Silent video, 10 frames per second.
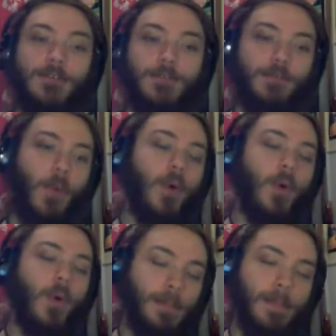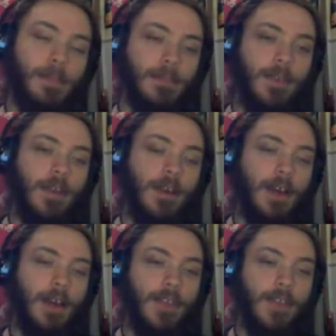for
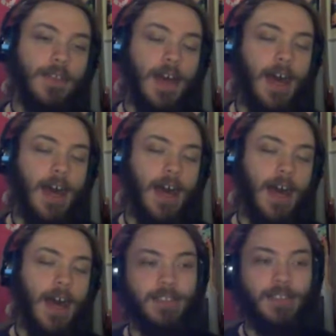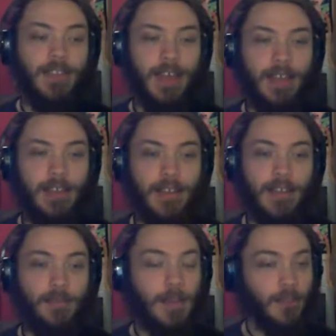the hobbyists that have
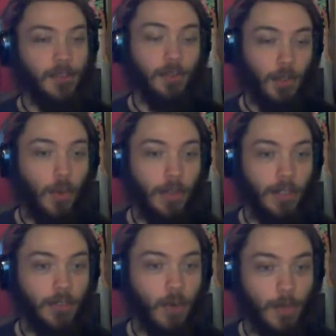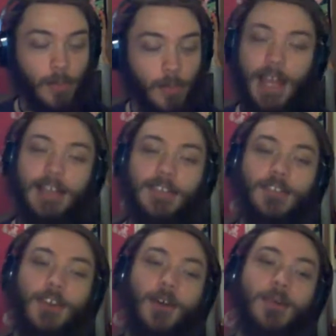been so loyal to our brand. So
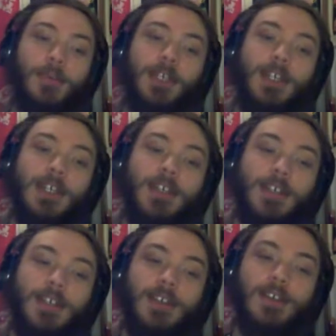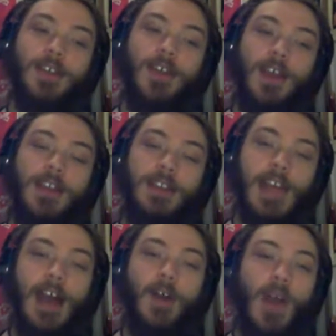now,
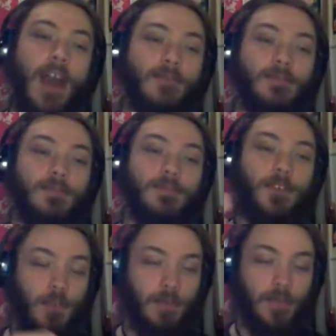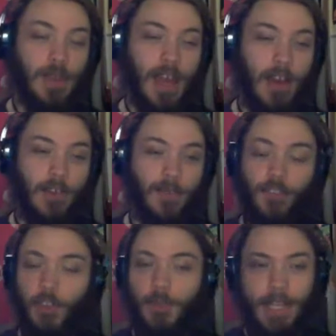out of so
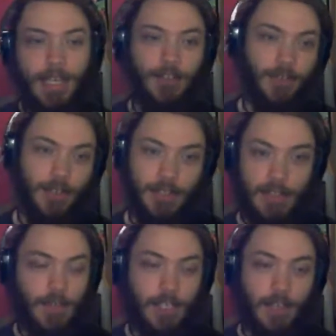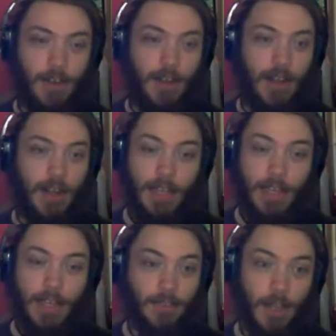many countries every year, and I think
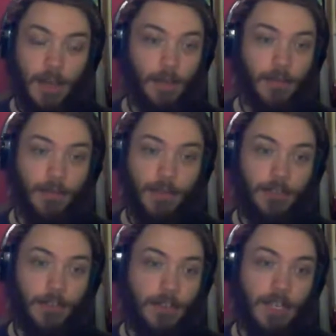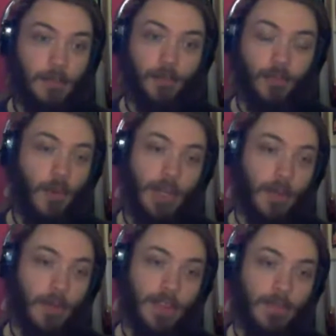the number of countries keeps growing
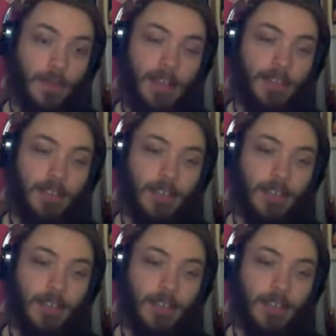with every passing